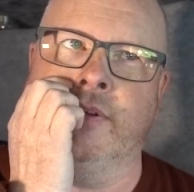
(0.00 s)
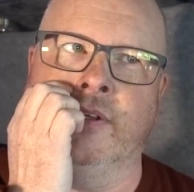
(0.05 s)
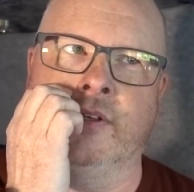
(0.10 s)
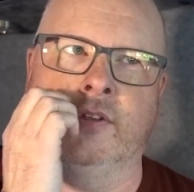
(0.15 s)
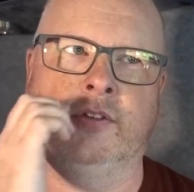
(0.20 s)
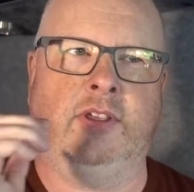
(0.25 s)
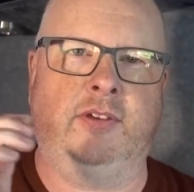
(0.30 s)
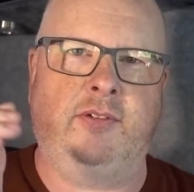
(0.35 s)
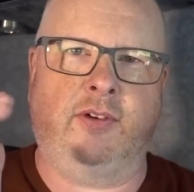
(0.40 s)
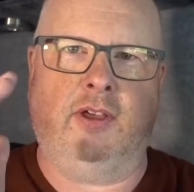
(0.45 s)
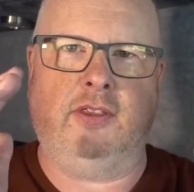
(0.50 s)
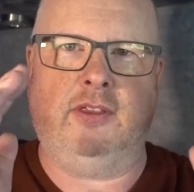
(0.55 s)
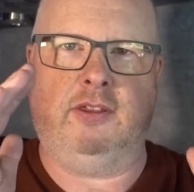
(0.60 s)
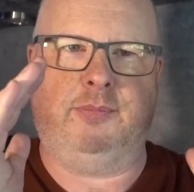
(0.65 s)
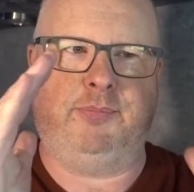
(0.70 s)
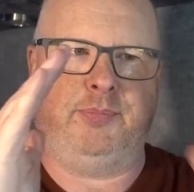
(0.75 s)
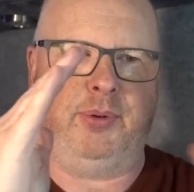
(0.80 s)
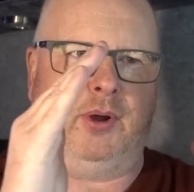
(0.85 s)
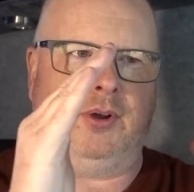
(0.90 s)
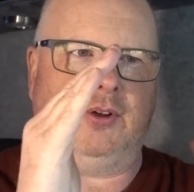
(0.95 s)
So you've got this
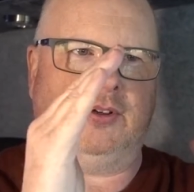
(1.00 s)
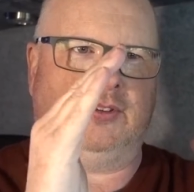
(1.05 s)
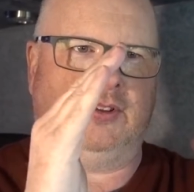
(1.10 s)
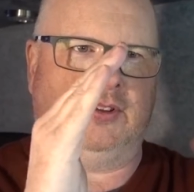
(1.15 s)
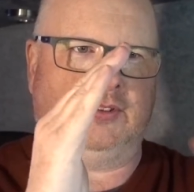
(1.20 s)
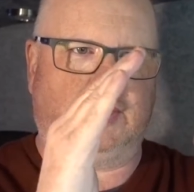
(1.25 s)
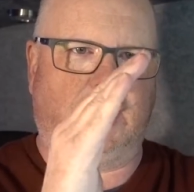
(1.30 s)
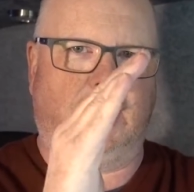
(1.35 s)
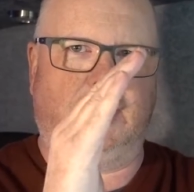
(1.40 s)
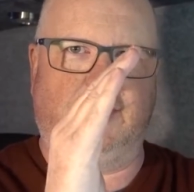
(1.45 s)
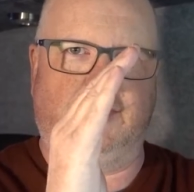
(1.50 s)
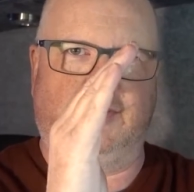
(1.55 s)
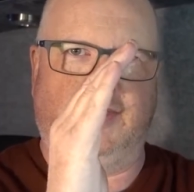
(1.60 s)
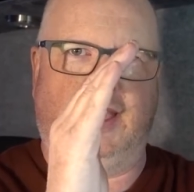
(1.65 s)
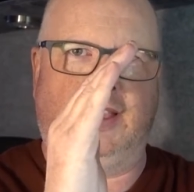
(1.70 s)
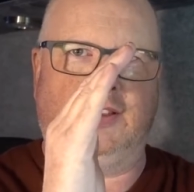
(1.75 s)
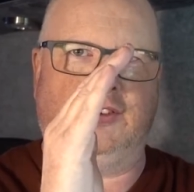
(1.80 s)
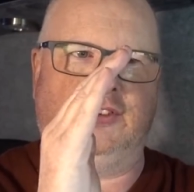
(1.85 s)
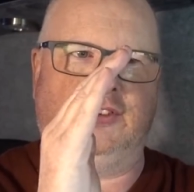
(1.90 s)
box that's kind of that